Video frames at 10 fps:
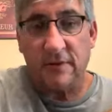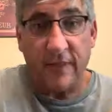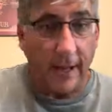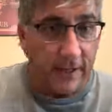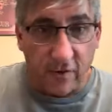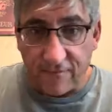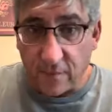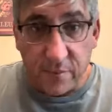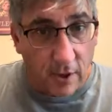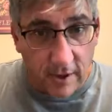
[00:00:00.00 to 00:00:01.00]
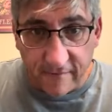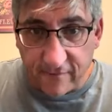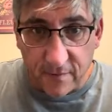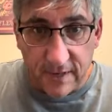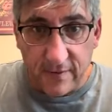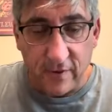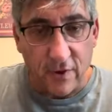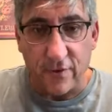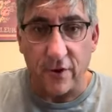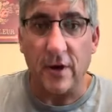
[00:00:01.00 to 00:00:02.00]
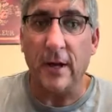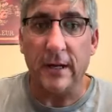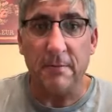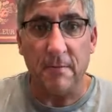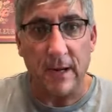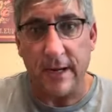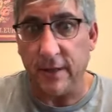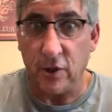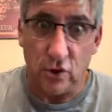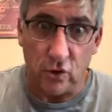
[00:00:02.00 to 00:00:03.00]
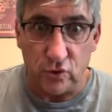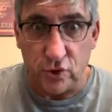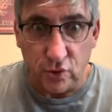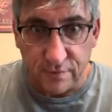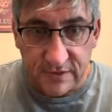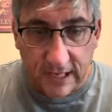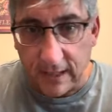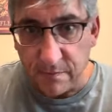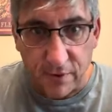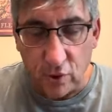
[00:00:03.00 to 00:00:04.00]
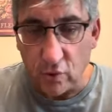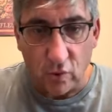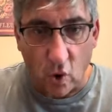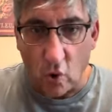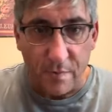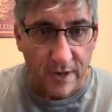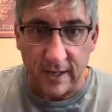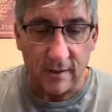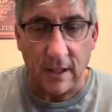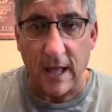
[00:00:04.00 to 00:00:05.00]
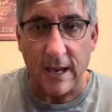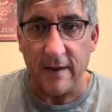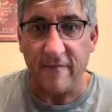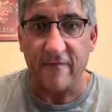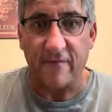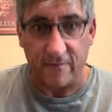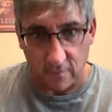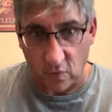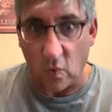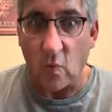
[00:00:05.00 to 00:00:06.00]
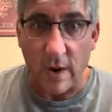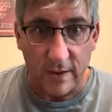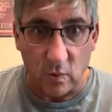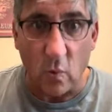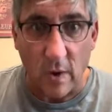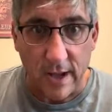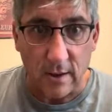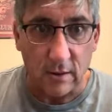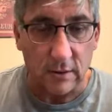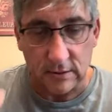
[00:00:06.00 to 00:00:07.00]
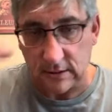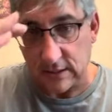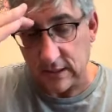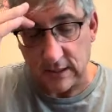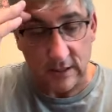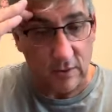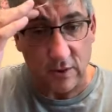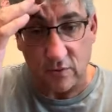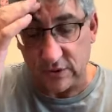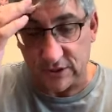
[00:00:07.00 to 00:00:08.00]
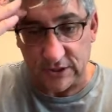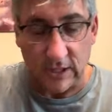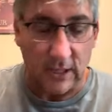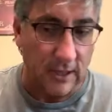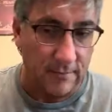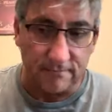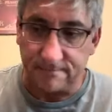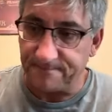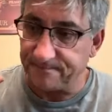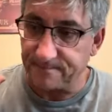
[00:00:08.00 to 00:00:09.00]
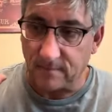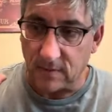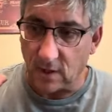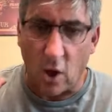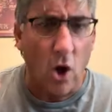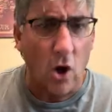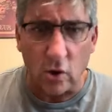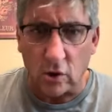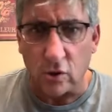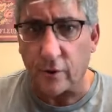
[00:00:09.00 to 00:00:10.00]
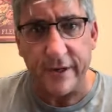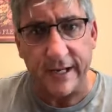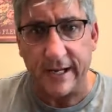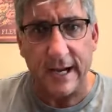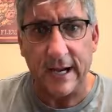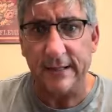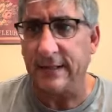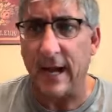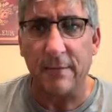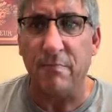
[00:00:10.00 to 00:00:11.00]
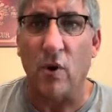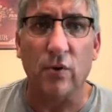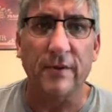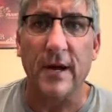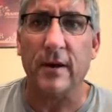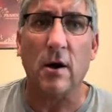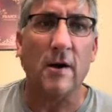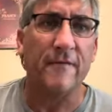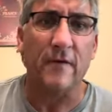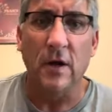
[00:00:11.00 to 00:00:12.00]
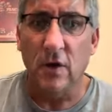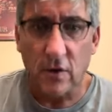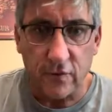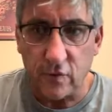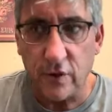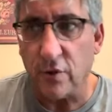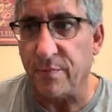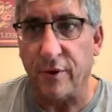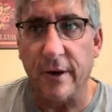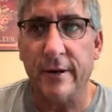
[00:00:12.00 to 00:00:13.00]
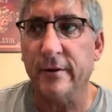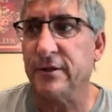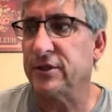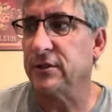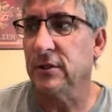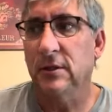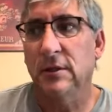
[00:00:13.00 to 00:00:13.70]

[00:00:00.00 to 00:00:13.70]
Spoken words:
thank you for praying for me the other night. My YouTube debut opening live went well. It was all glory to God. God pulled that off through your prayers,